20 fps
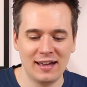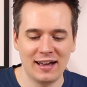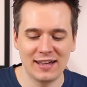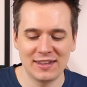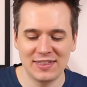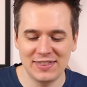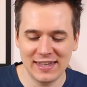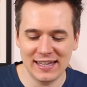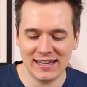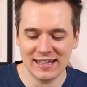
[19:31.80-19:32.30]
I
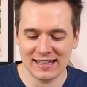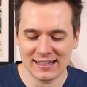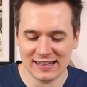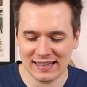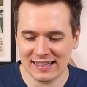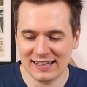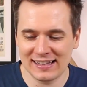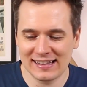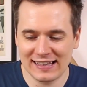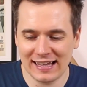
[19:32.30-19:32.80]
think
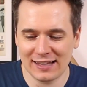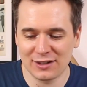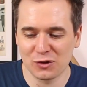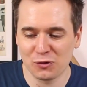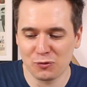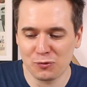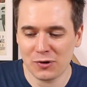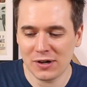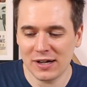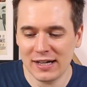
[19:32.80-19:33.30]
there's a
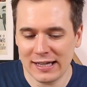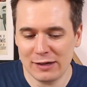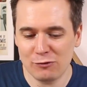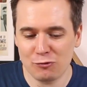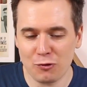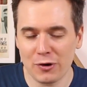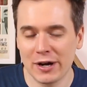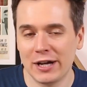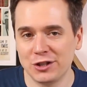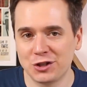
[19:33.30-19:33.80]
really
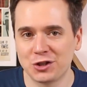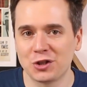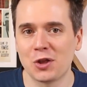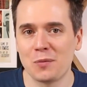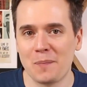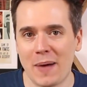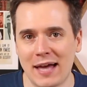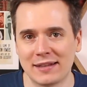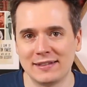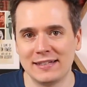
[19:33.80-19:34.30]
rich
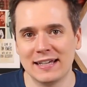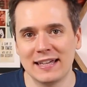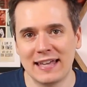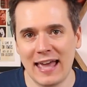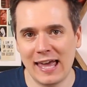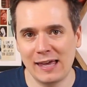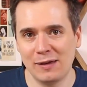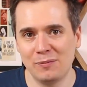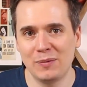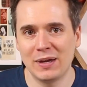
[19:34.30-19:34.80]
thematic
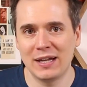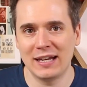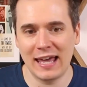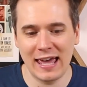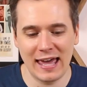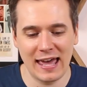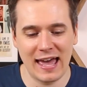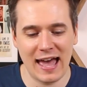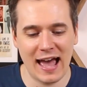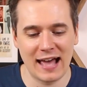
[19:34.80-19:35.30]
game in
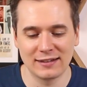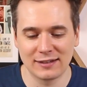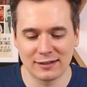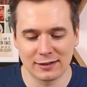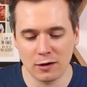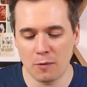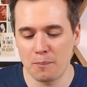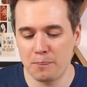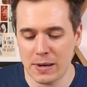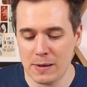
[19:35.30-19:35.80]
here, and
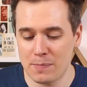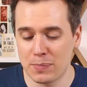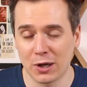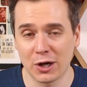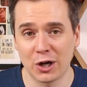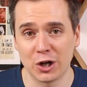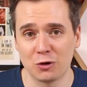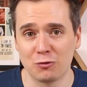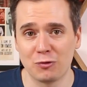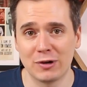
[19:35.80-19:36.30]
some people are
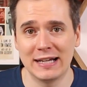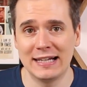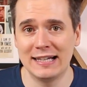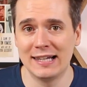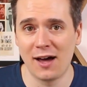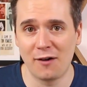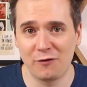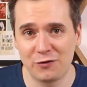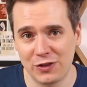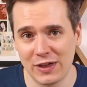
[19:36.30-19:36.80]
going to really
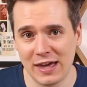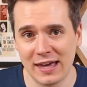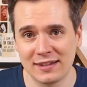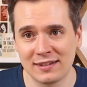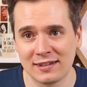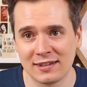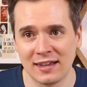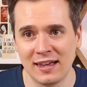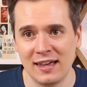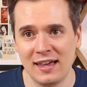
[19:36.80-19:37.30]
love
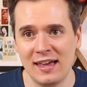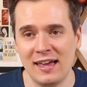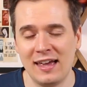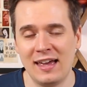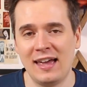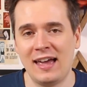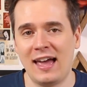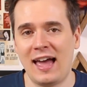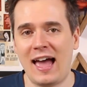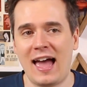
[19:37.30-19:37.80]
this.
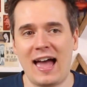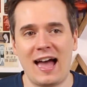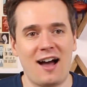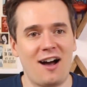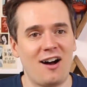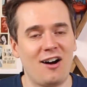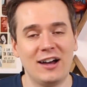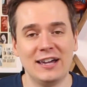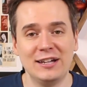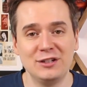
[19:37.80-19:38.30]

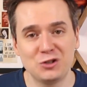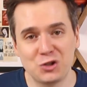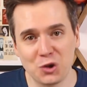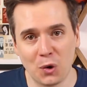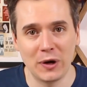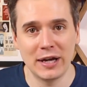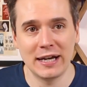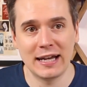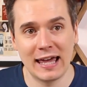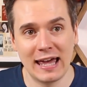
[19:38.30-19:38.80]
I
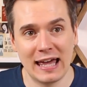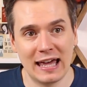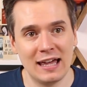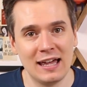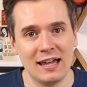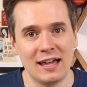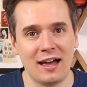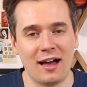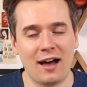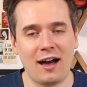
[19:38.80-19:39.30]
enjoyed
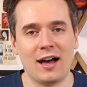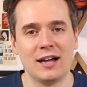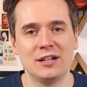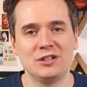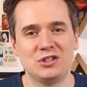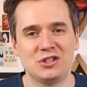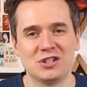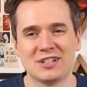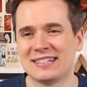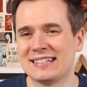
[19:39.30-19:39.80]
it.
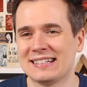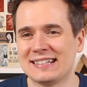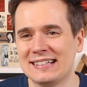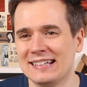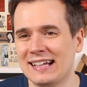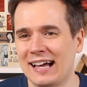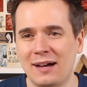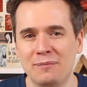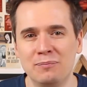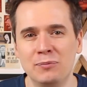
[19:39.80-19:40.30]

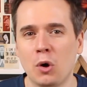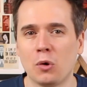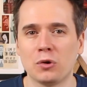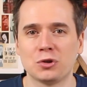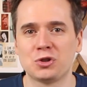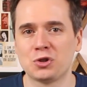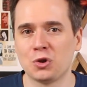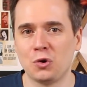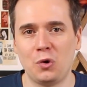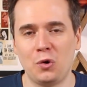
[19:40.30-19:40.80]
I'm not
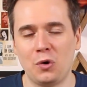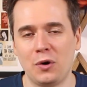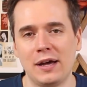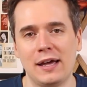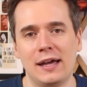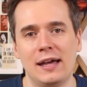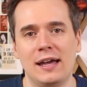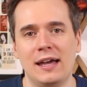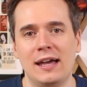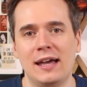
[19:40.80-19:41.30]
sure
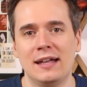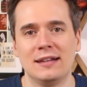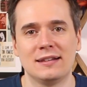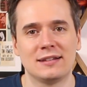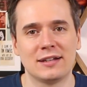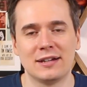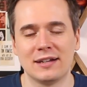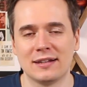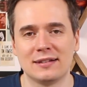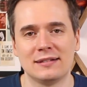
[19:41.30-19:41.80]
it's
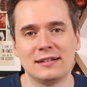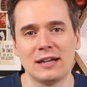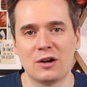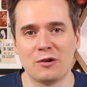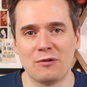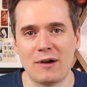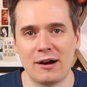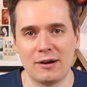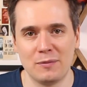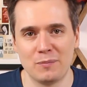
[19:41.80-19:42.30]
going to stick
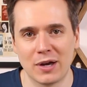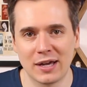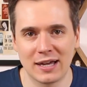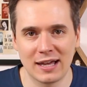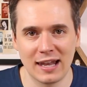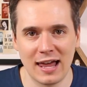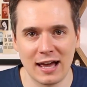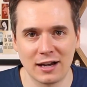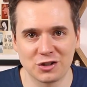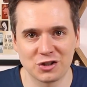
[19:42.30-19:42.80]
around in my
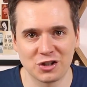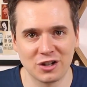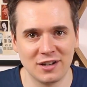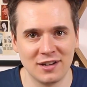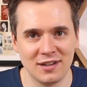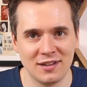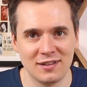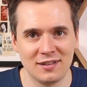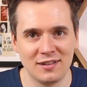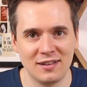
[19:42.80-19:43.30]
collection.